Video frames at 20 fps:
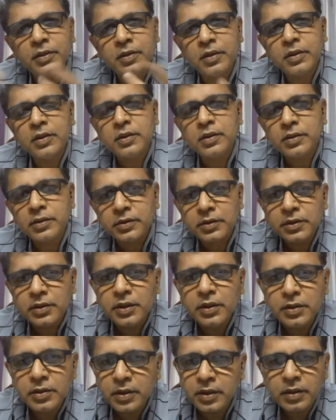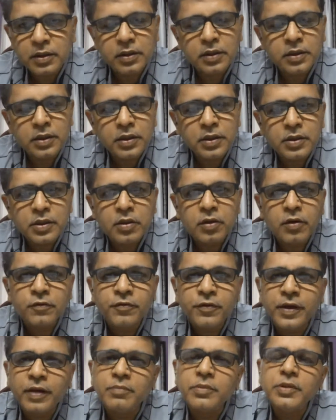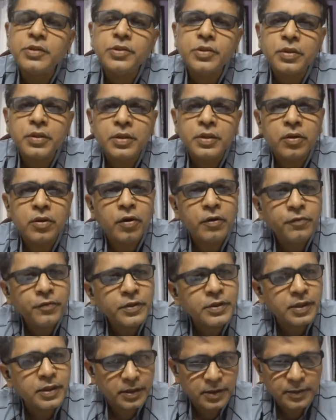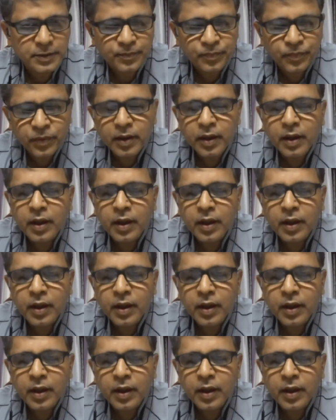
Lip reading: been a teacher of chemistry or physics,